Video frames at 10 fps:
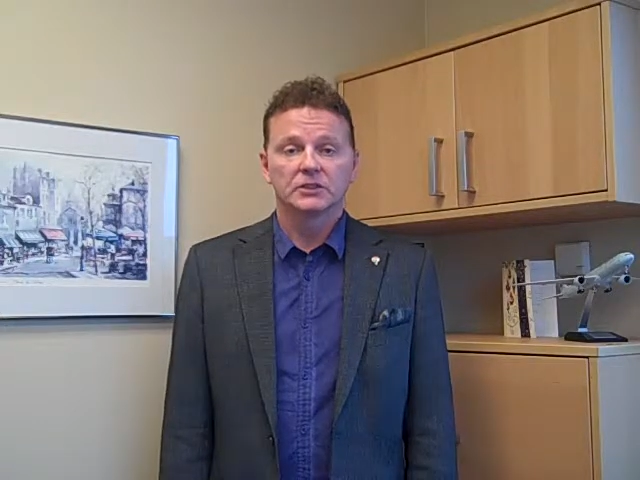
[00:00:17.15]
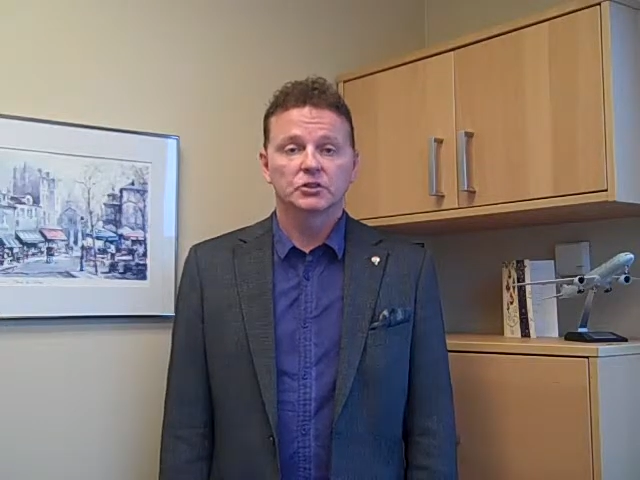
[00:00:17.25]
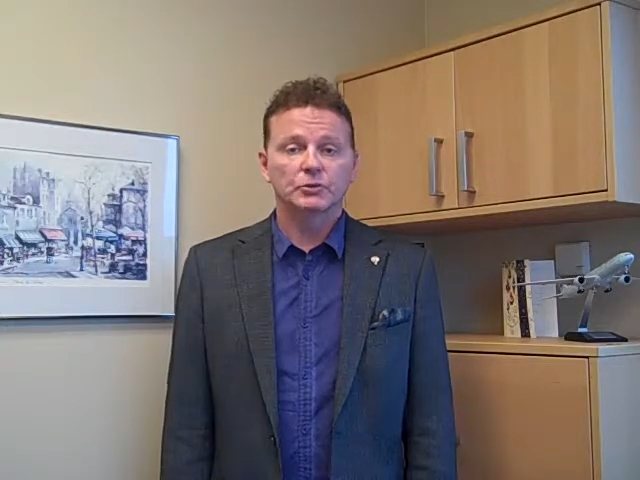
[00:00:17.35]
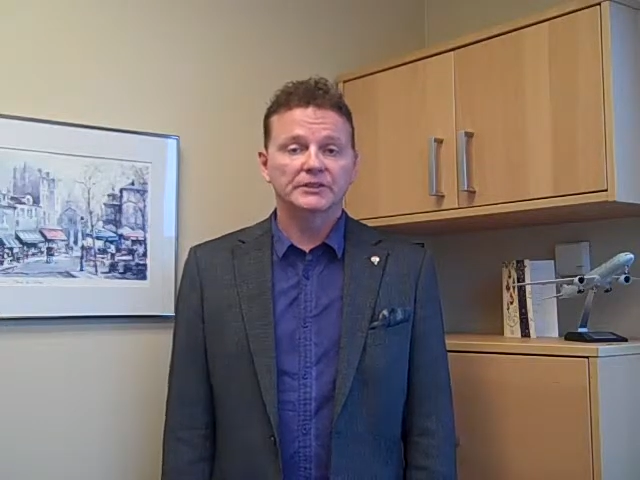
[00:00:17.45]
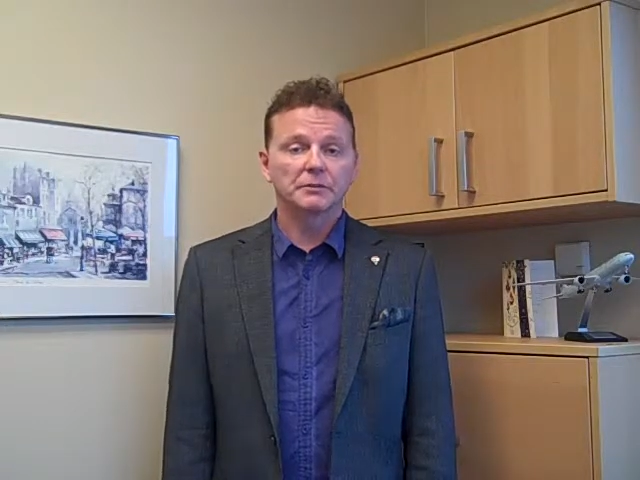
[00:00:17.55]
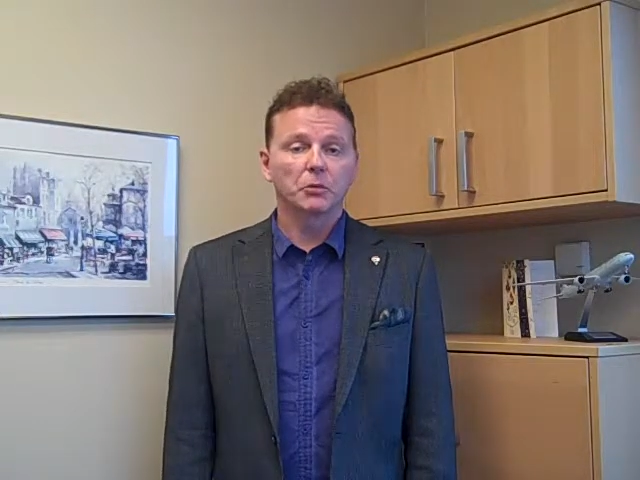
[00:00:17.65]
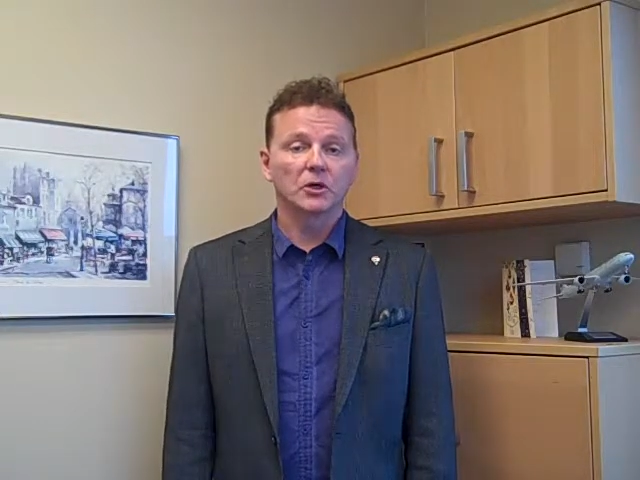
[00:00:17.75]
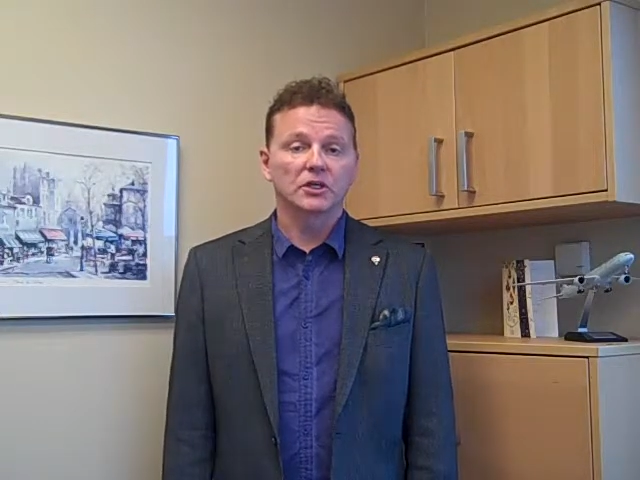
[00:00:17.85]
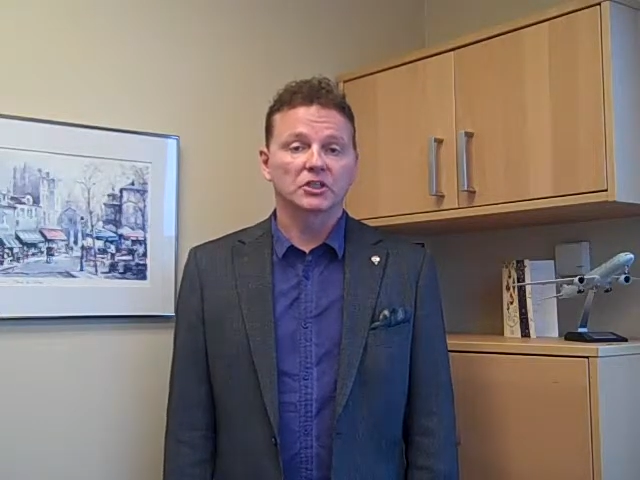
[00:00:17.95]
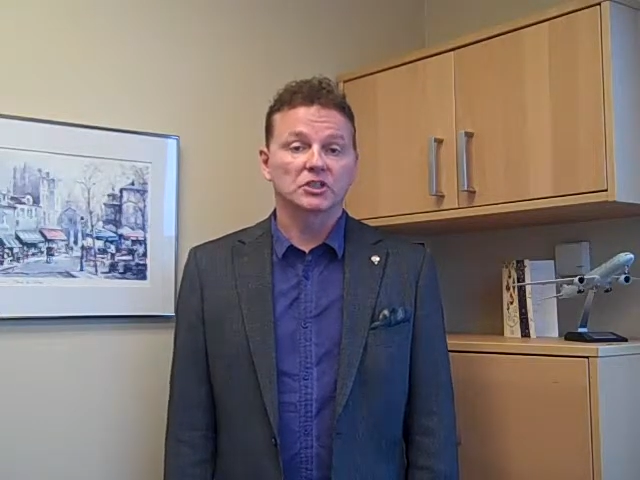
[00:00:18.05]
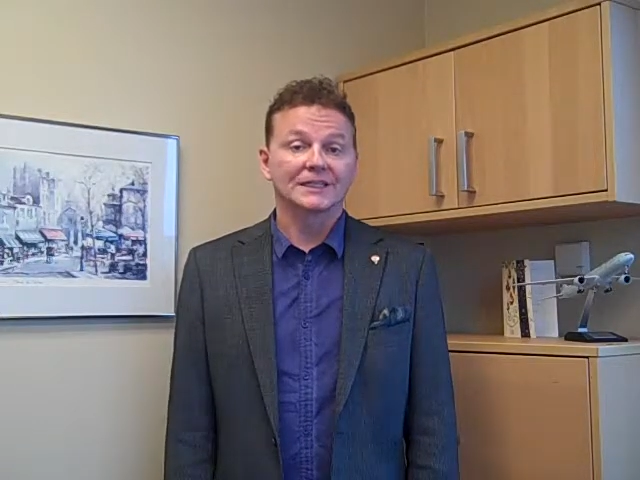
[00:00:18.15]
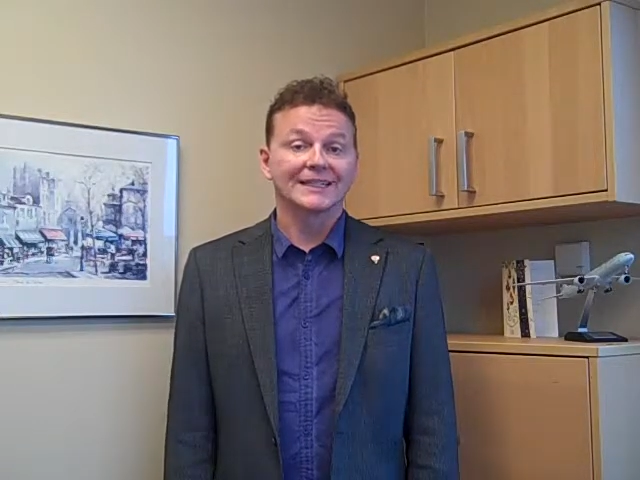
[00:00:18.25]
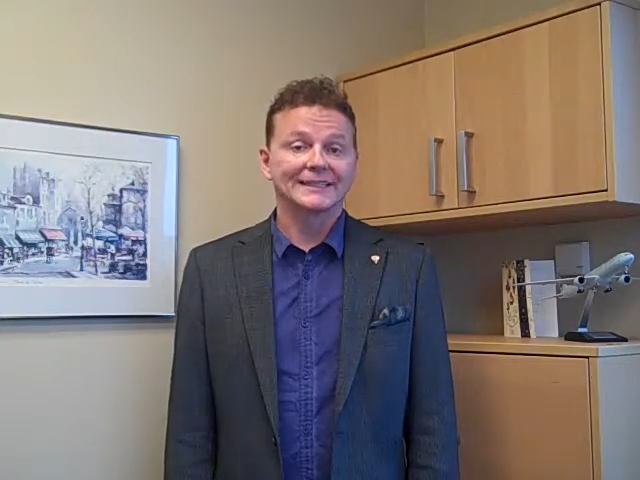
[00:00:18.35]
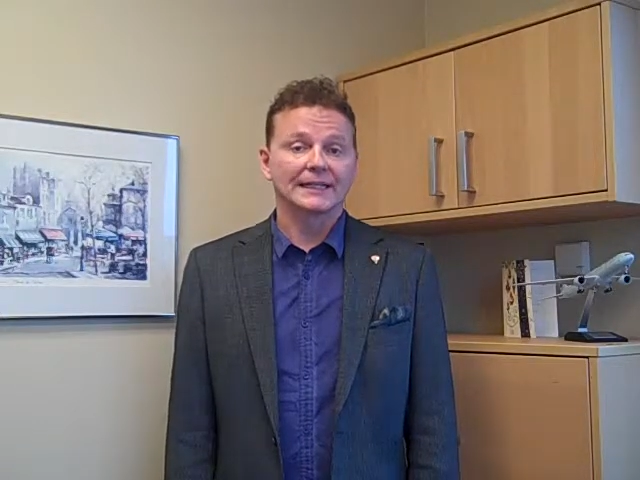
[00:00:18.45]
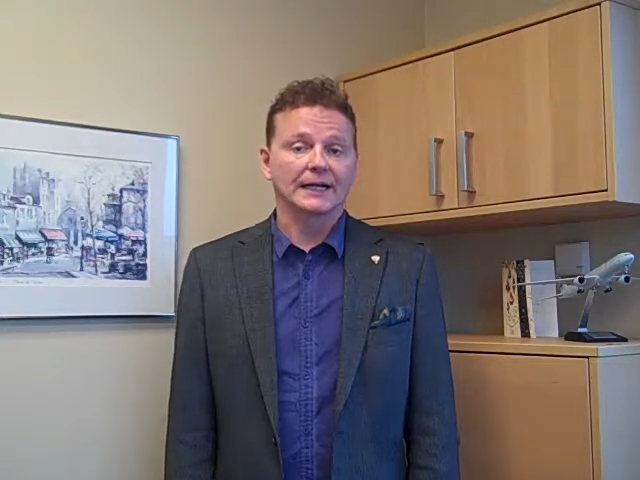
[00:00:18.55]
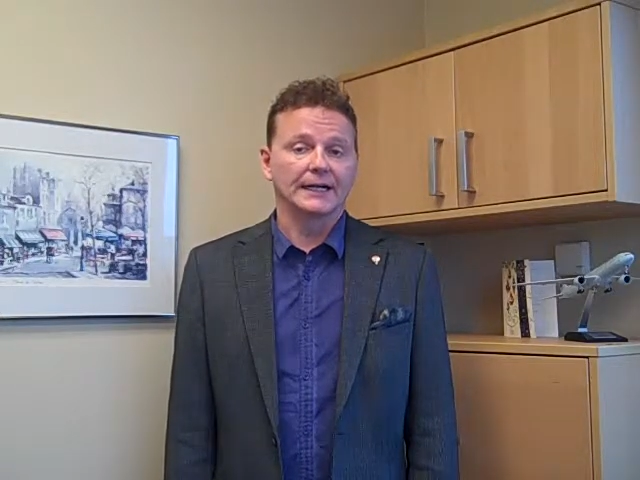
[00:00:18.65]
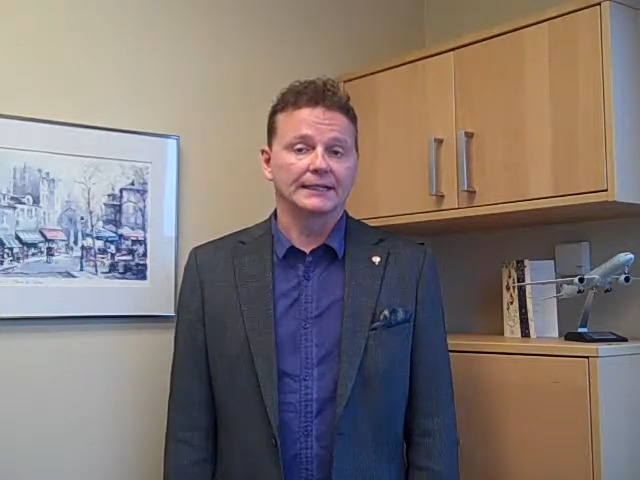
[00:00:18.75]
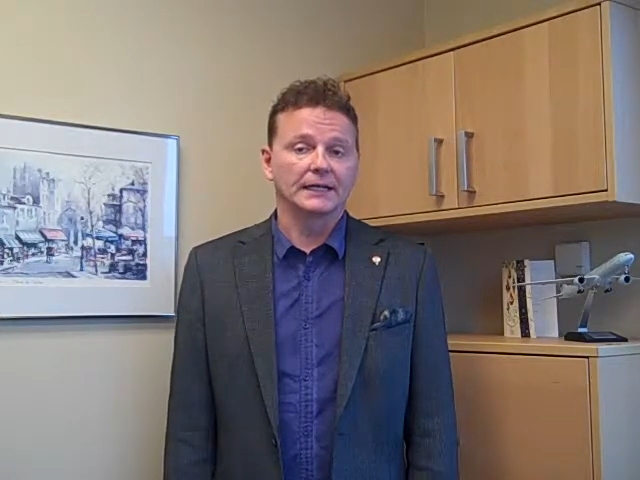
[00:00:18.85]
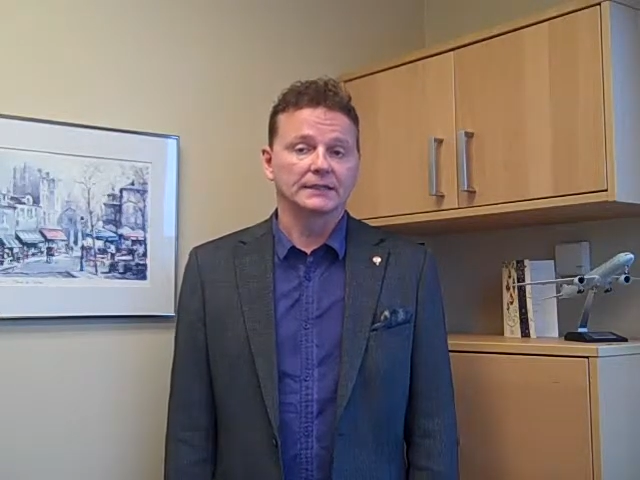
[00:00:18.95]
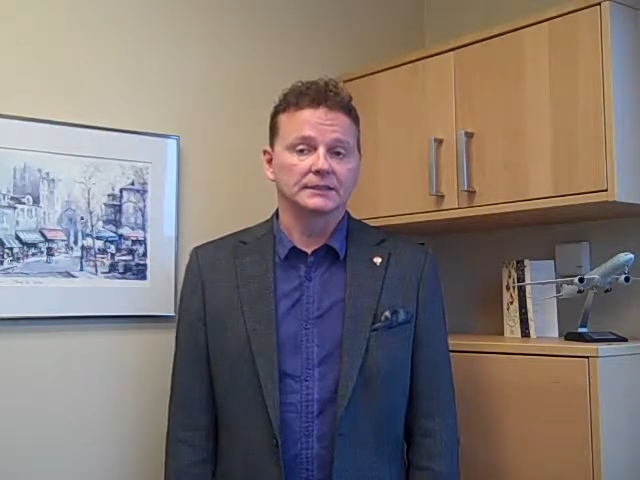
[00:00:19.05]
Stricter mortgage lending
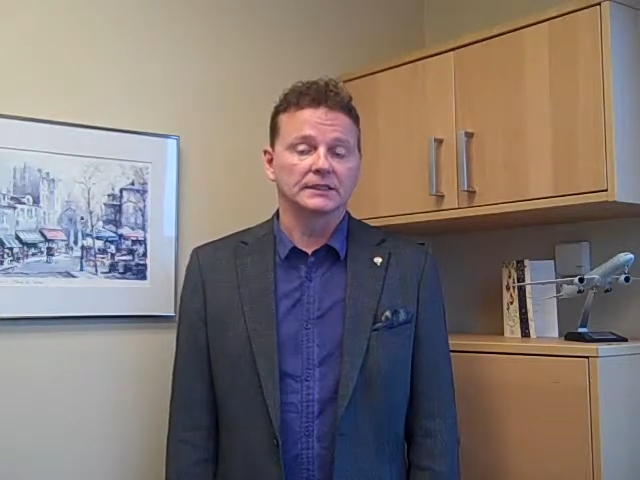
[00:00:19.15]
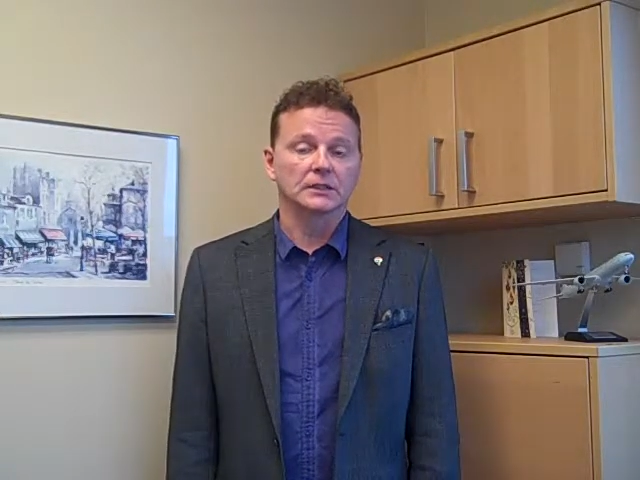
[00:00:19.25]
guidelines,